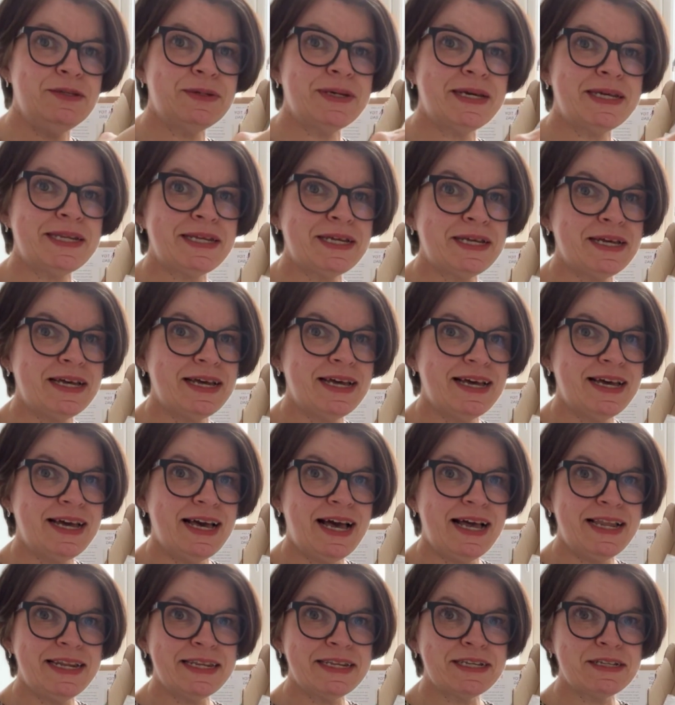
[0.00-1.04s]
You get
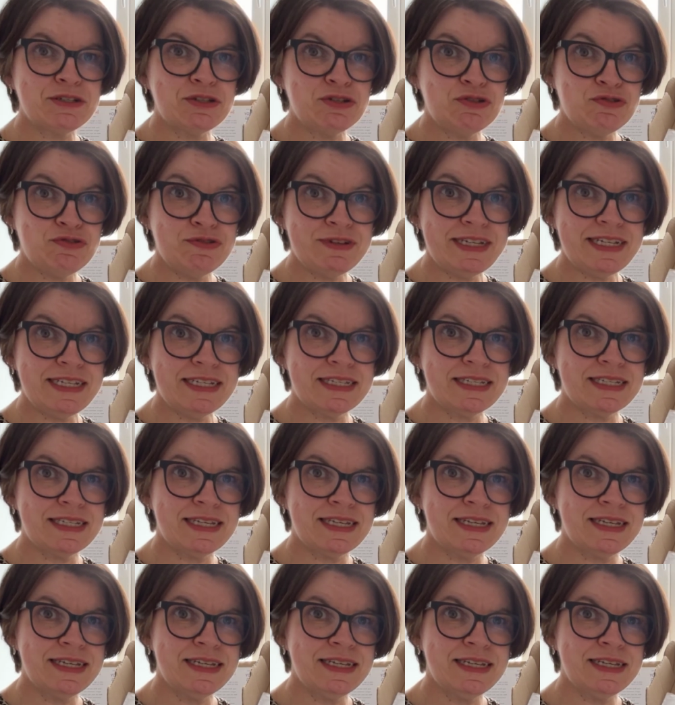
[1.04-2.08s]
a little
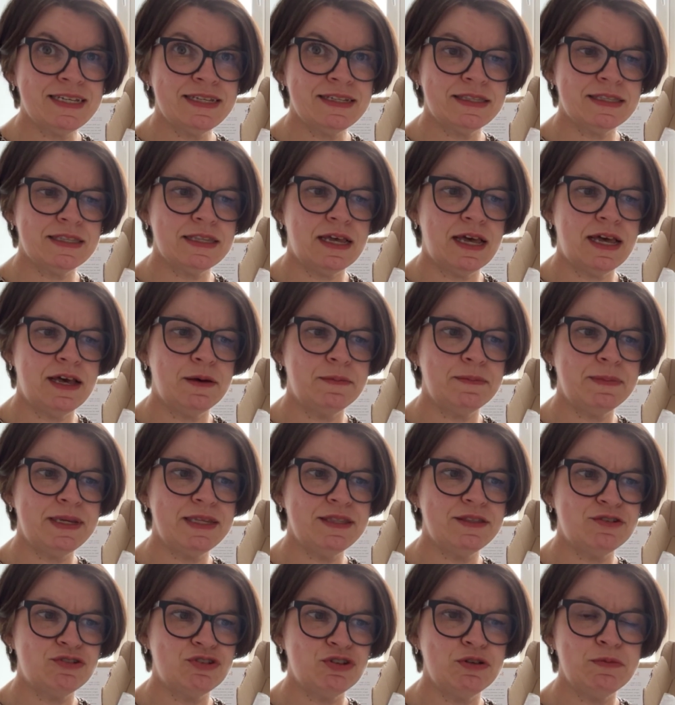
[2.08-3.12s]
treat.
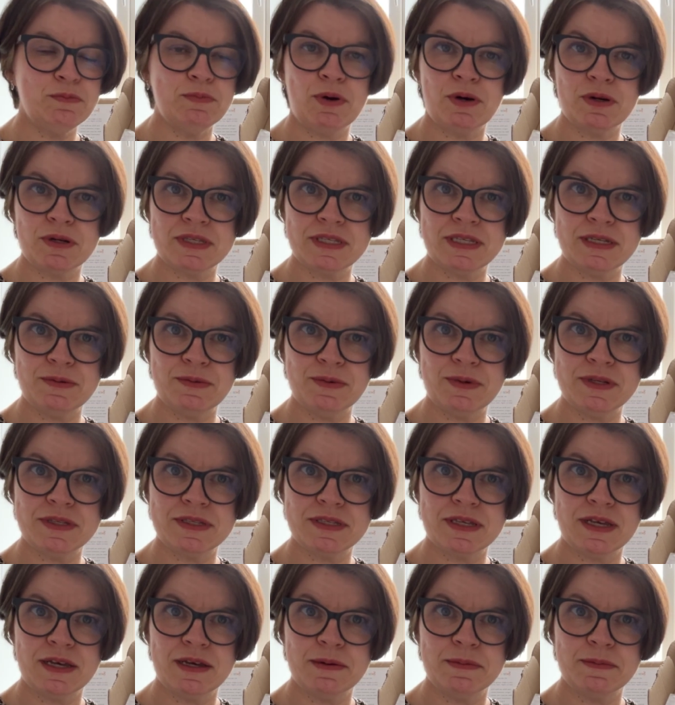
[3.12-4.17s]
In the June box it
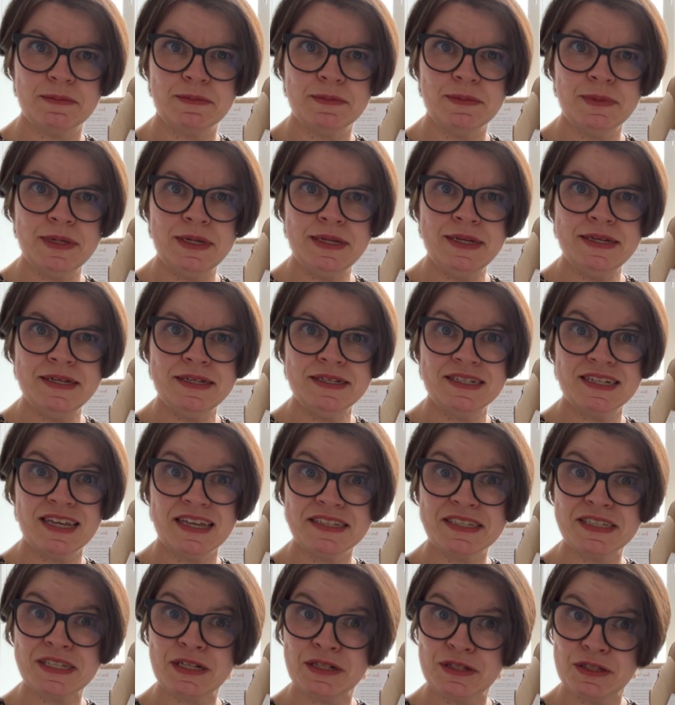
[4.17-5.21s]
was
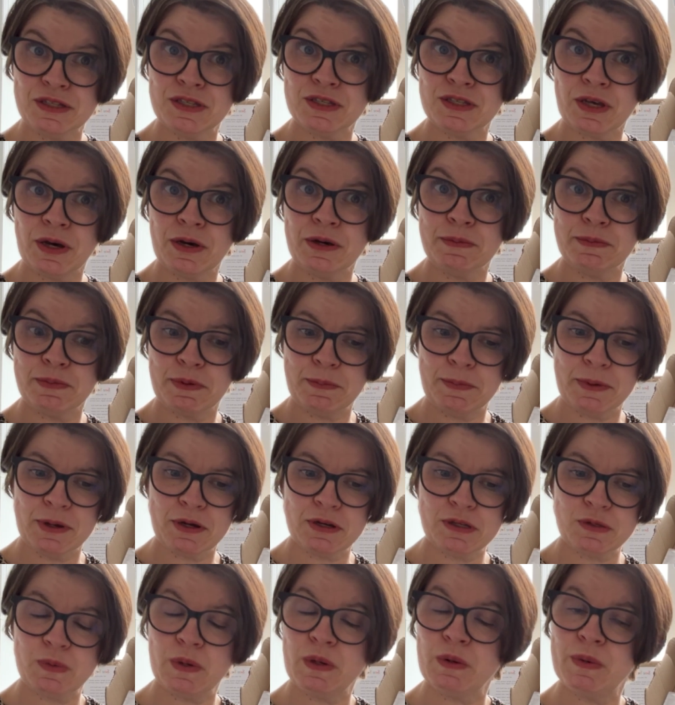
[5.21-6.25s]
Tuscan soap,
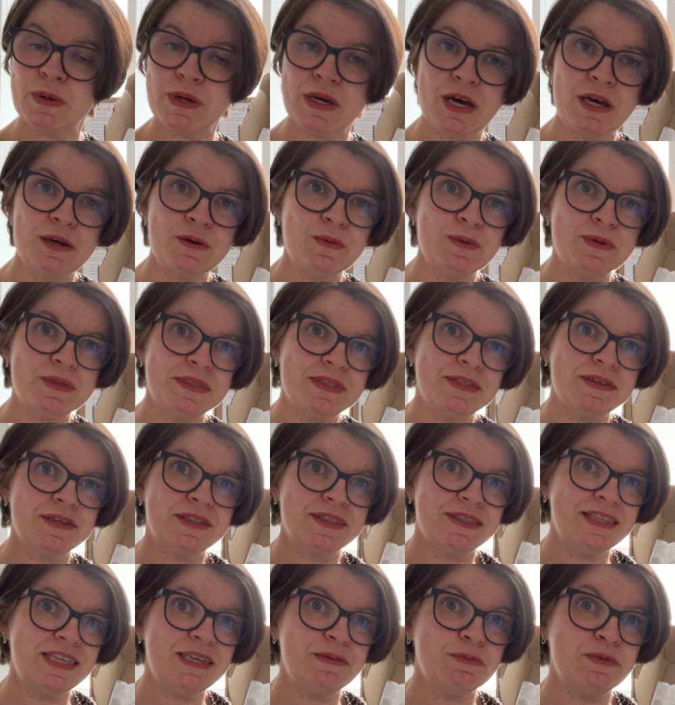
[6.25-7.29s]
because we were going with
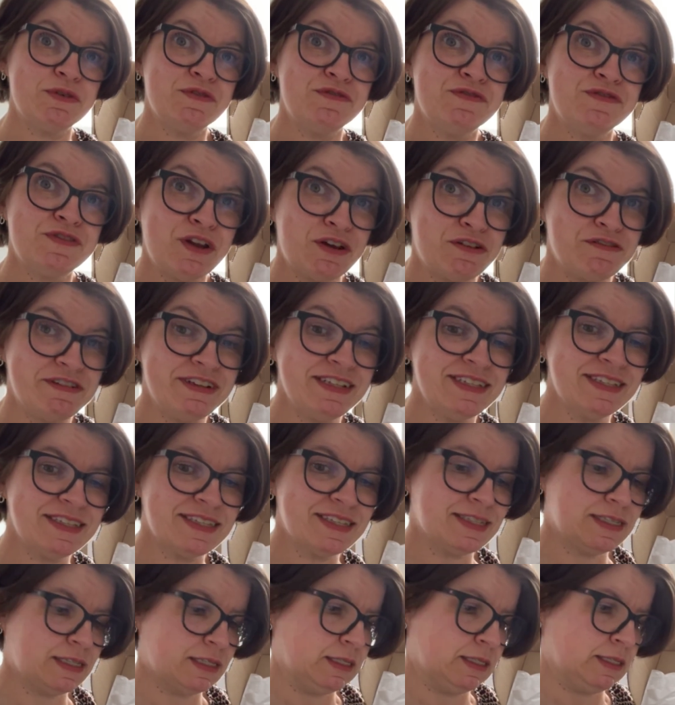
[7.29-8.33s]
the theme of
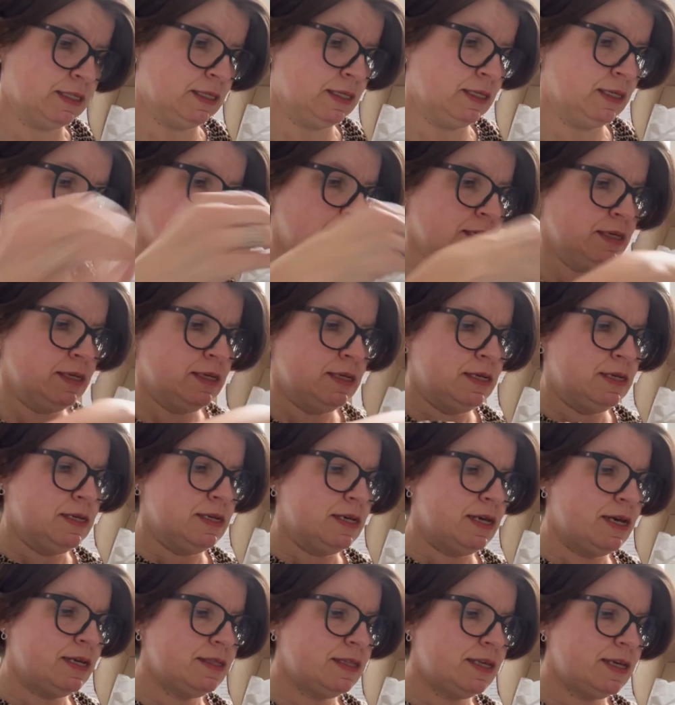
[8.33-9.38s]
Florence.
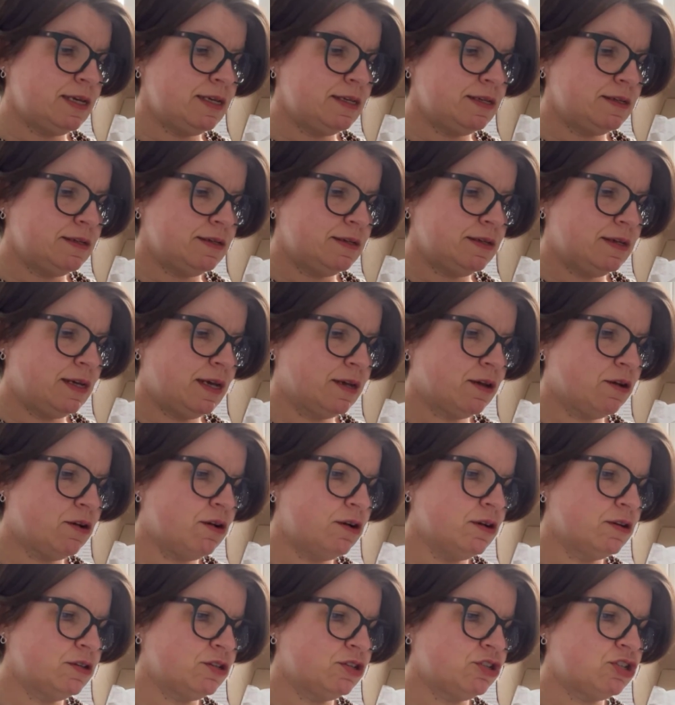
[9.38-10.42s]
And then I
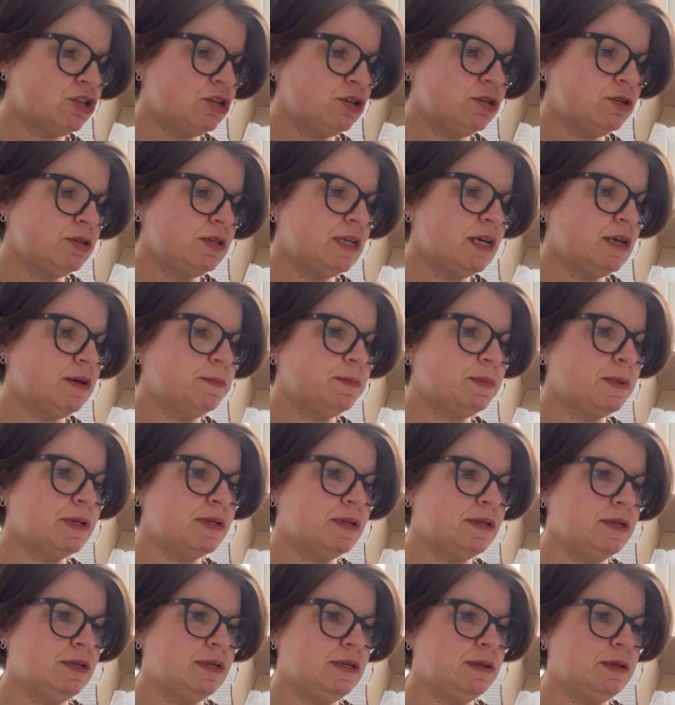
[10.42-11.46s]
can't show you now,
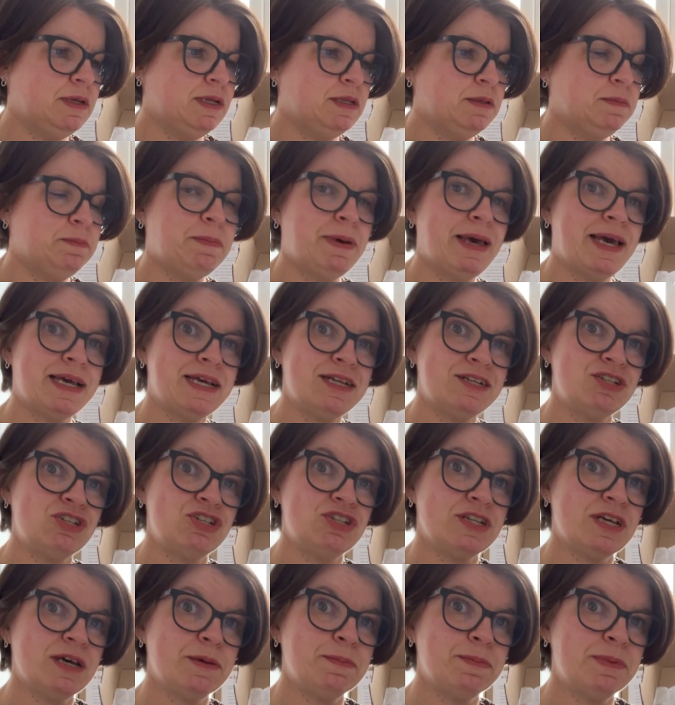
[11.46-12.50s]
but
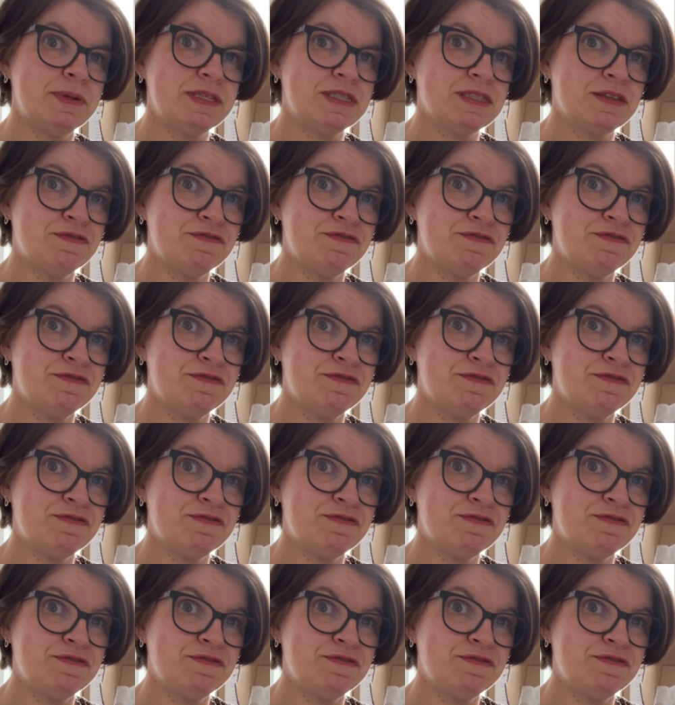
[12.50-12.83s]
packaged up